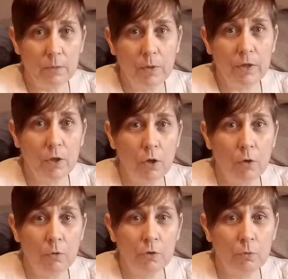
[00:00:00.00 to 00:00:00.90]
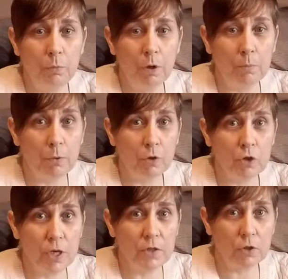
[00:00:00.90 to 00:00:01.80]
anyway that I shall put a
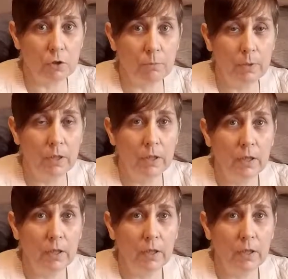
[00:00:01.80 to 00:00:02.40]
project up.